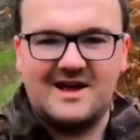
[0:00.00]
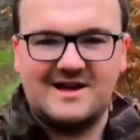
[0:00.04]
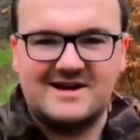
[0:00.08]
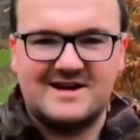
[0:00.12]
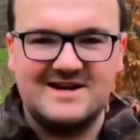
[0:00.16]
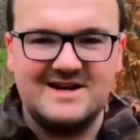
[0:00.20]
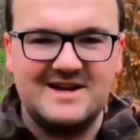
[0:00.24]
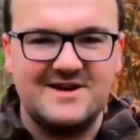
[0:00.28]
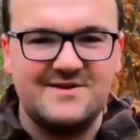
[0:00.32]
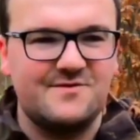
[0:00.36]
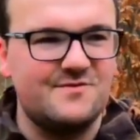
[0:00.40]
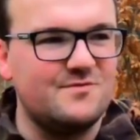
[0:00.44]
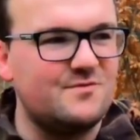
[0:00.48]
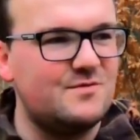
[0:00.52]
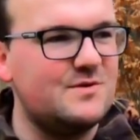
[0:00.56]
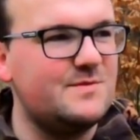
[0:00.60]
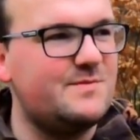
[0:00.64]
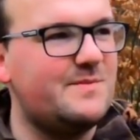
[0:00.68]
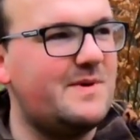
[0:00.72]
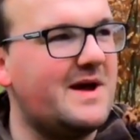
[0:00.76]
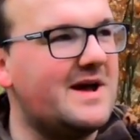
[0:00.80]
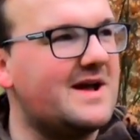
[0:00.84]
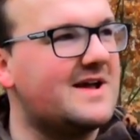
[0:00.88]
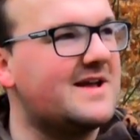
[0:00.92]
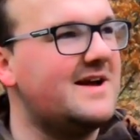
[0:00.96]
I can hear a
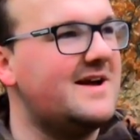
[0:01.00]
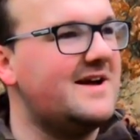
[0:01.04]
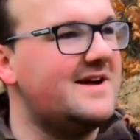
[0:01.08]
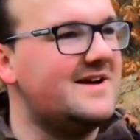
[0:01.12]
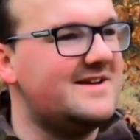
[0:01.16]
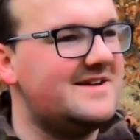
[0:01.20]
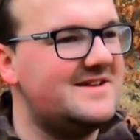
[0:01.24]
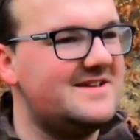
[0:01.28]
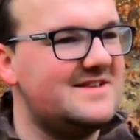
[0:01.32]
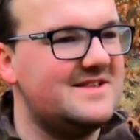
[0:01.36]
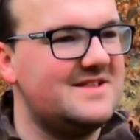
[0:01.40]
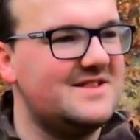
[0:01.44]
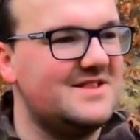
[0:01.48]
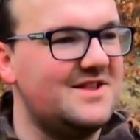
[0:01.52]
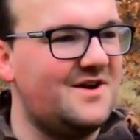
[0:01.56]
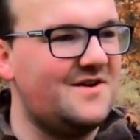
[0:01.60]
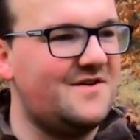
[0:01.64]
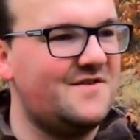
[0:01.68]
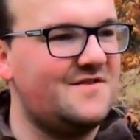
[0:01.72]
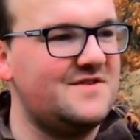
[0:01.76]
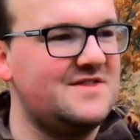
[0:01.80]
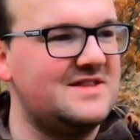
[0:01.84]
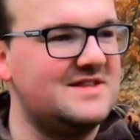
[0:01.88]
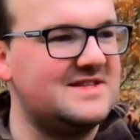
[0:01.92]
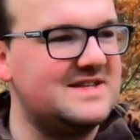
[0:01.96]
woodpecker
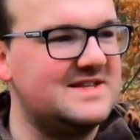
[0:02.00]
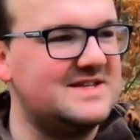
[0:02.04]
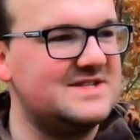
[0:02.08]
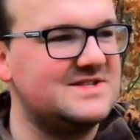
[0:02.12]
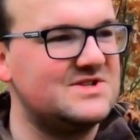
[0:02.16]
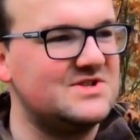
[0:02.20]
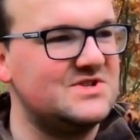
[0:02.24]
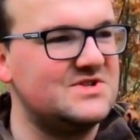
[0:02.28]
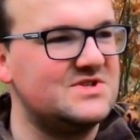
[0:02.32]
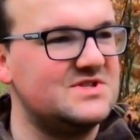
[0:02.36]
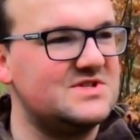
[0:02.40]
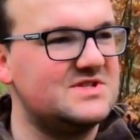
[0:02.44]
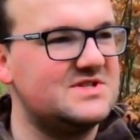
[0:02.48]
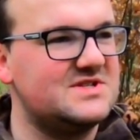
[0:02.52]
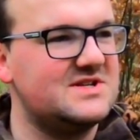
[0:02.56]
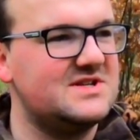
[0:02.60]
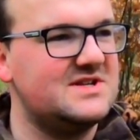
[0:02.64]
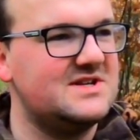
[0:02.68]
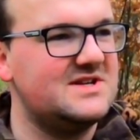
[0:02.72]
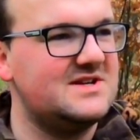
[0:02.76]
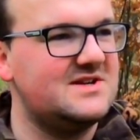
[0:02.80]
off in the distance.